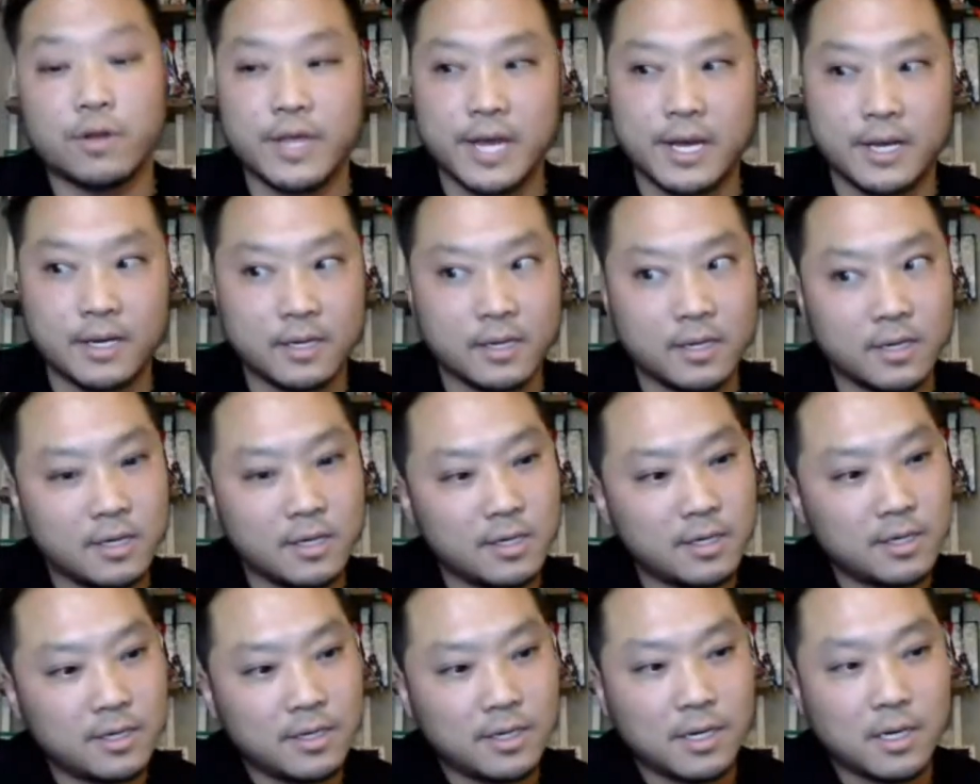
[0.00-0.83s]
that
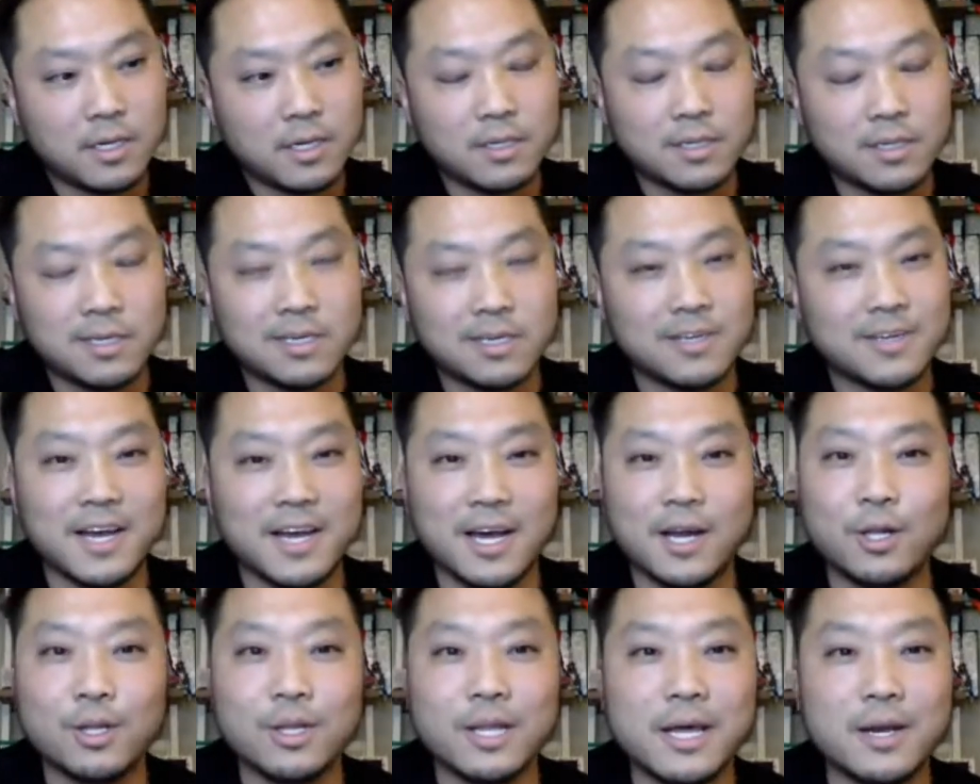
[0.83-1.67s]

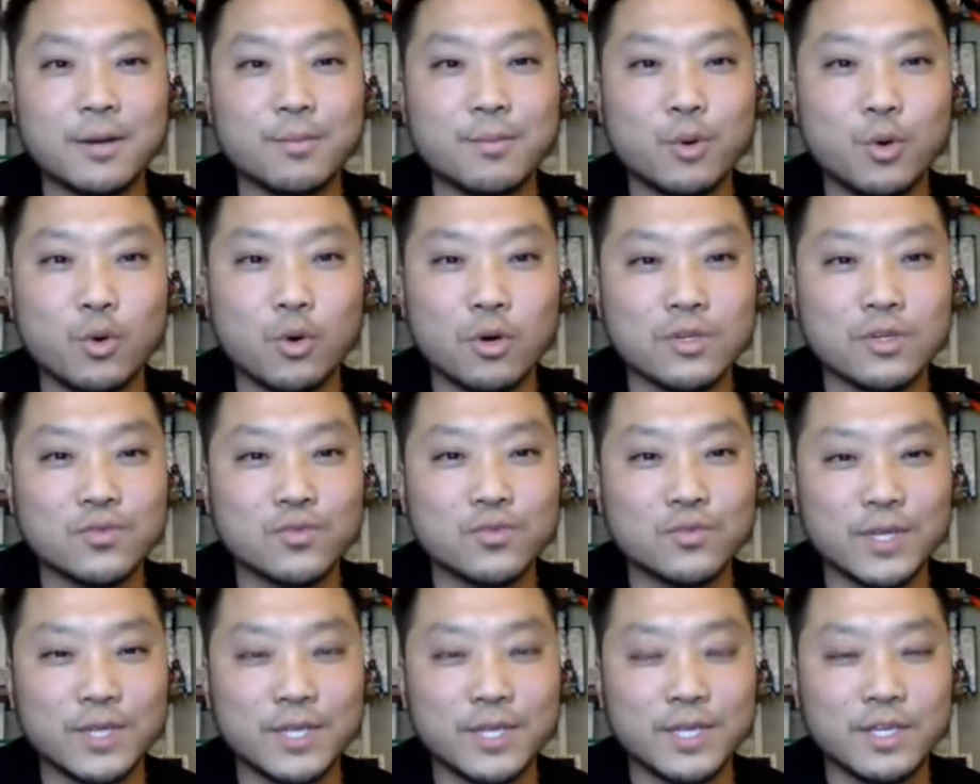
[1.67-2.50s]
not a lot of ports
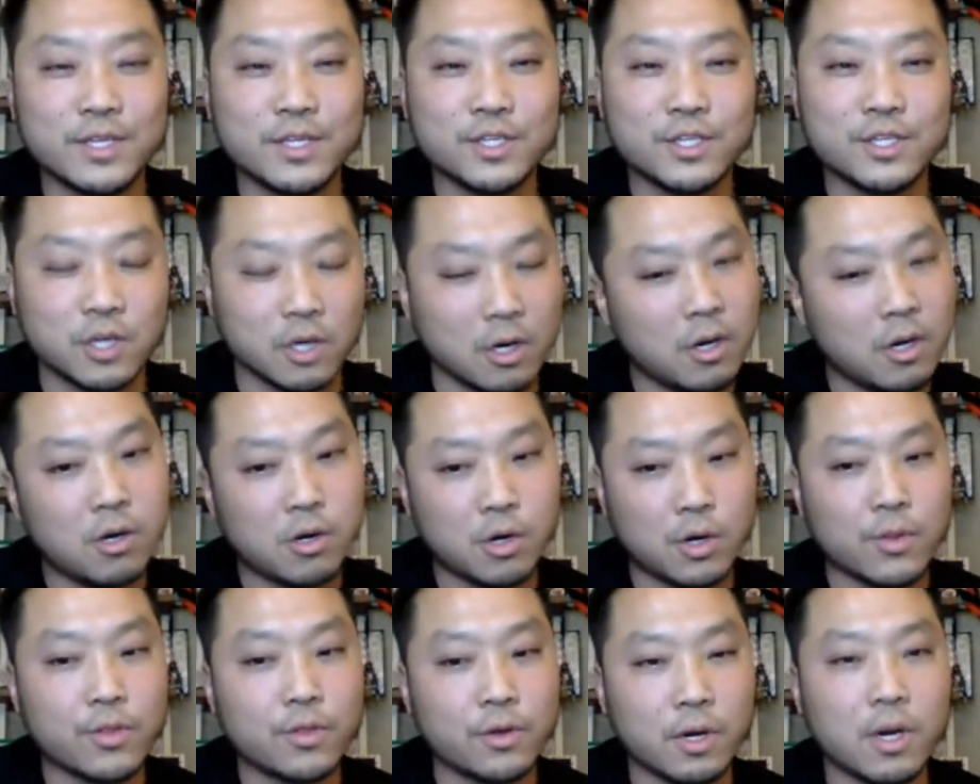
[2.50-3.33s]
really saw
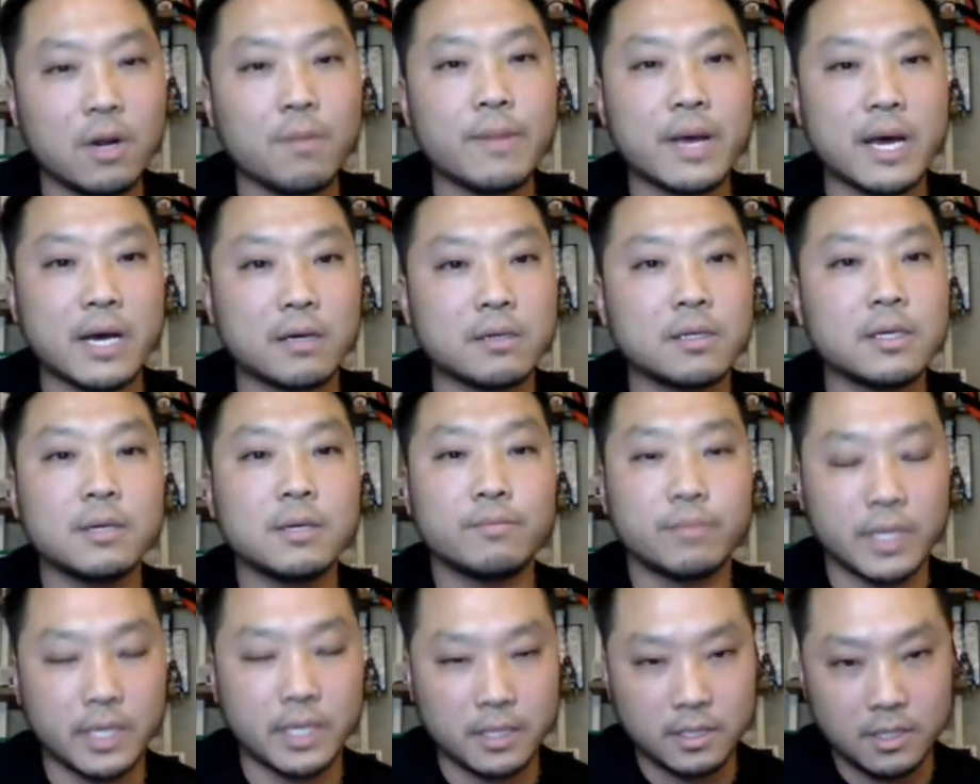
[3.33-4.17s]
or thought about.
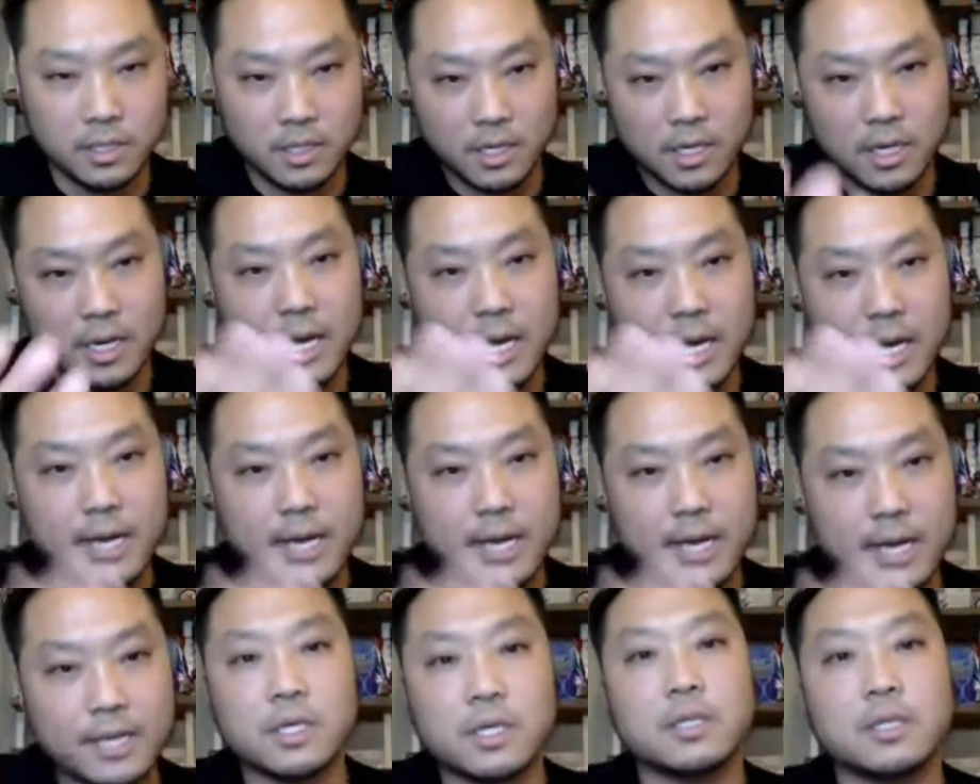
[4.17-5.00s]
But as you
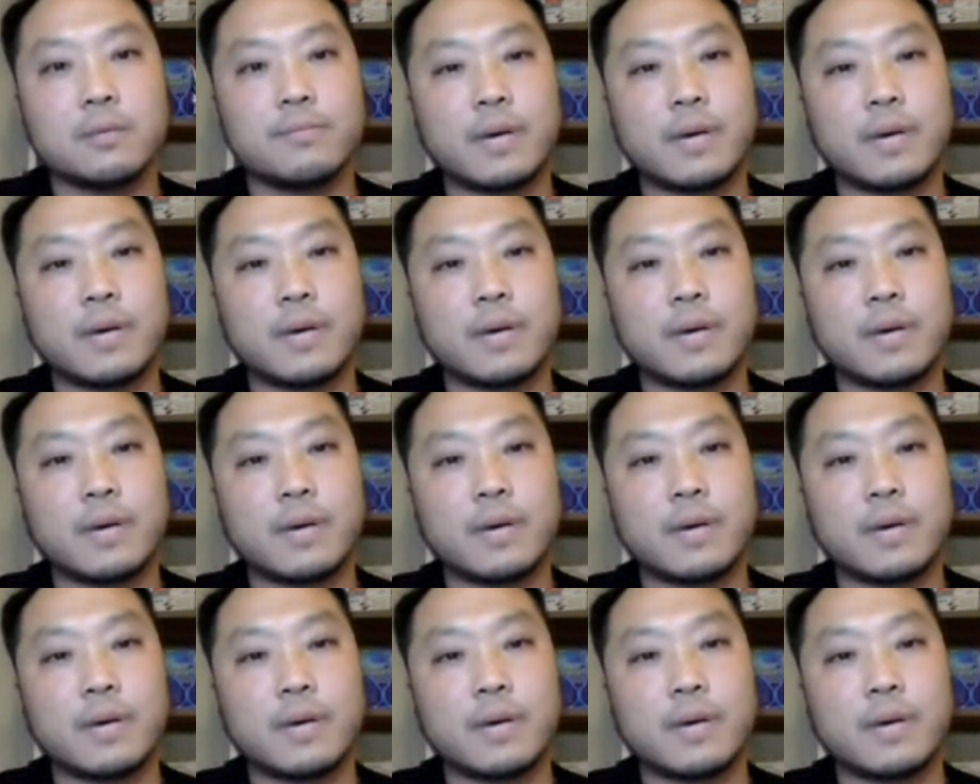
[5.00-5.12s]
said, the